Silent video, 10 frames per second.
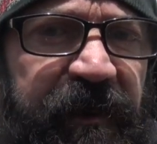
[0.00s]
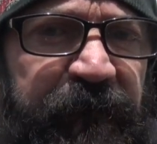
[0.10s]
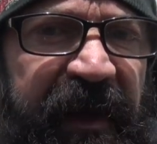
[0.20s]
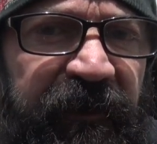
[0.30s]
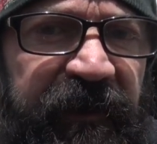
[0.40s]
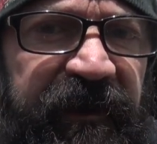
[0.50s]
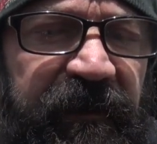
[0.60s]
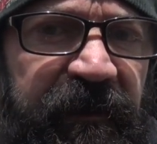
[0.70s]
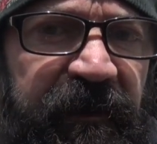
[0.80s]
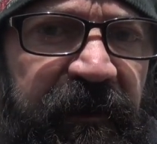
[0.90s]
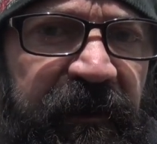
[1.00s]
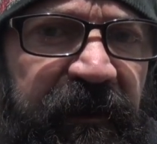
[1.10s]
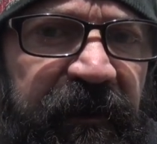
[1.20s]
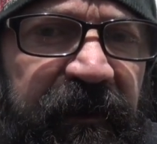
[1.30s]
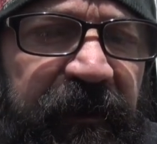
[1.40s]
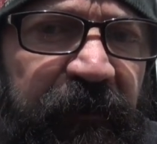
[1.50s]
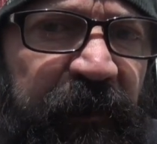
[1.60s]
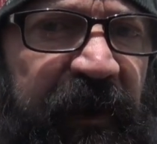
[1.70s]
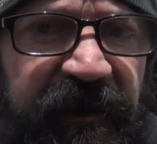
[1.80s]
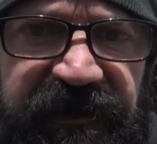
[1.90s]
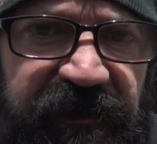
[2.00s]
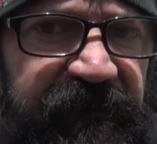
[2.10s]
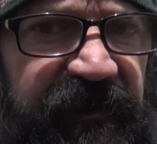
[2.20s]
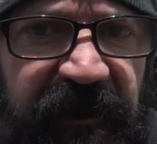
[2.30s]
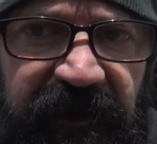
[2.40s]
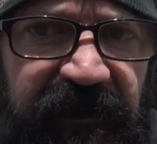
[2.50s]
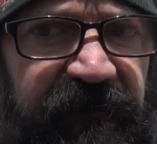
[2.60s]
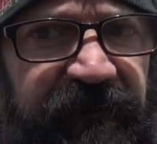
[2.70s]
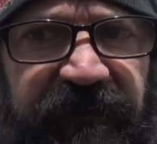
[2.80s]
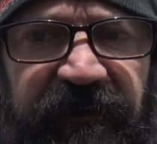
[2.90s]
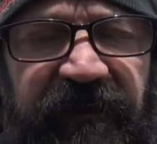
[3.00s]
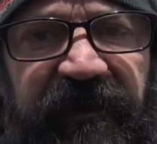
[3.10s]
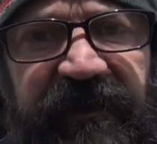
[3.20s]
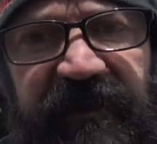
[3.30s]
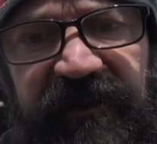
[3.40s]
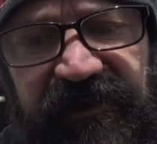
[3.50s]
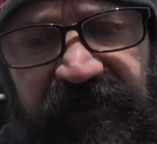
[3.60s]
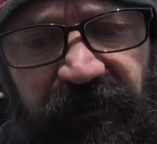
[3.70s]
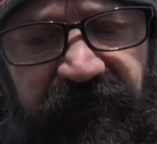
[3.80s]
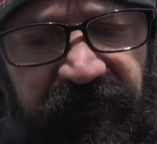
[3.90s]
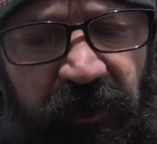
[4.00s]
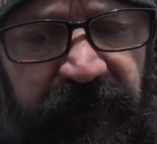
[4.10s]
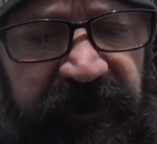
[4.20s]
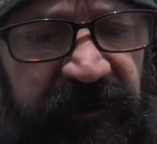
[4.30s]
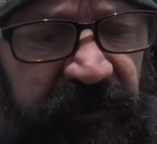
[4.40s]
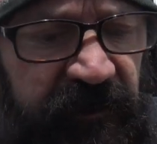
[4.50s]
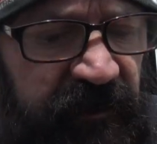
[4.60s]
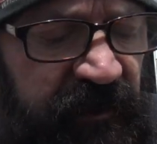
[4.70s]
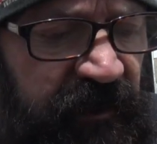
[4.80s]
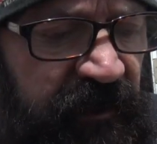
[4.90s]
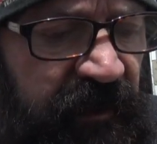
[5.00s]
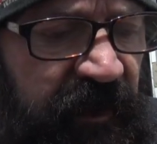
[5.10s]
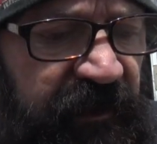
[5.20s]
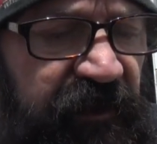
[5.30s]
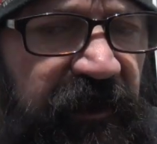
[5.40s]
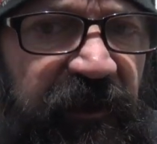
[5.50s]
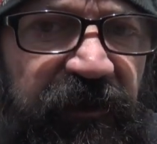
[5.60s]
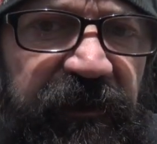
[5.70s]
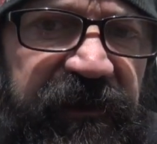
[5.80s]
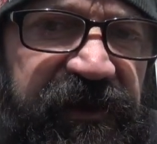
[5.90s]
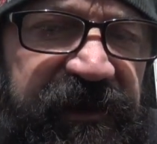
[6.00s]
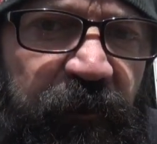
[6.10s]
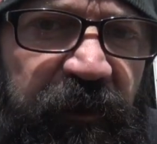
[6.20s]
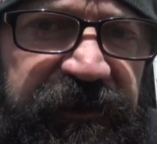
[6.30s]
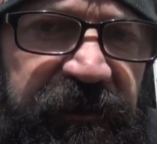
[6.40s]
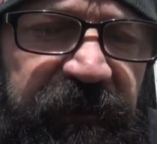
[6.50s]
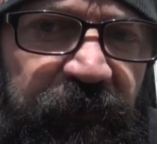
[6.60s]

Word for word: that battery you know positive and negative leads to a voltmeter and you're going to look and see what you're